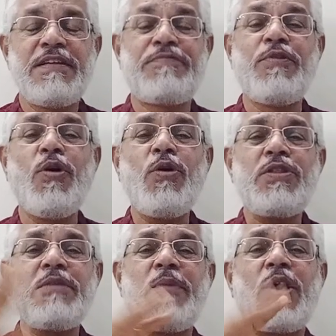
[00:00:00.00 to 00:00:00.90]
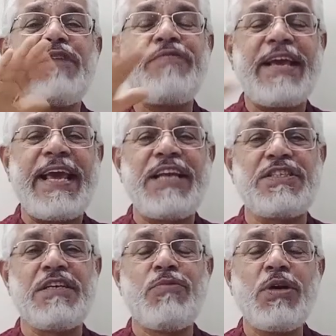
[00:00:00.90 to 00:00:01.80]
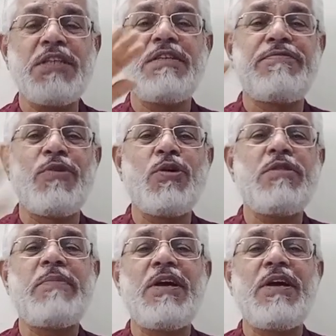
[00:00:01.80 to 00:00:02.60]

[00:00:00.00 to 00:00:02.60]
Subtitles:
The fourth modification. What is the fourth